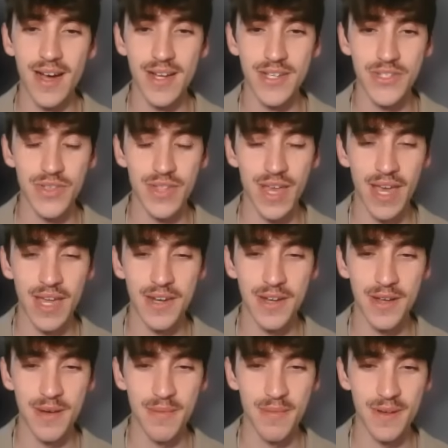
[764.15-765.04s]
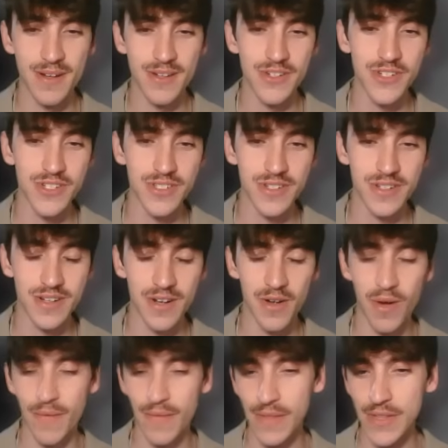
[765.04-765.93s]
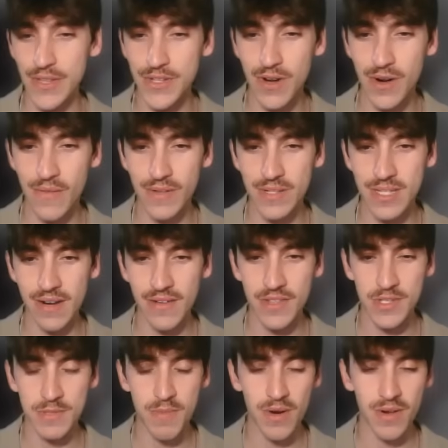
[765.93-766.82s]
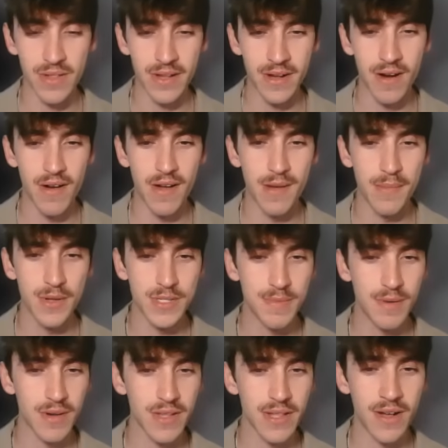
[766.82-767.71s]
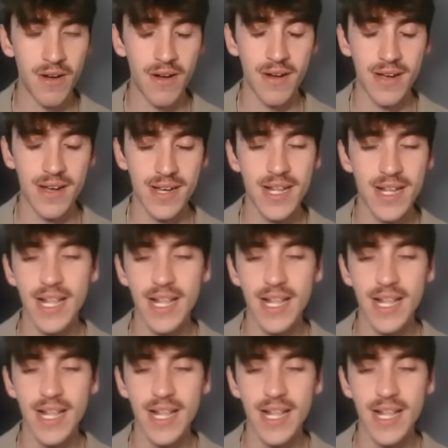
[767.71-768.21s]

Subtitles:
so they end up just going for the Surf instead of the Sparkling Aria, but Sparkling Aria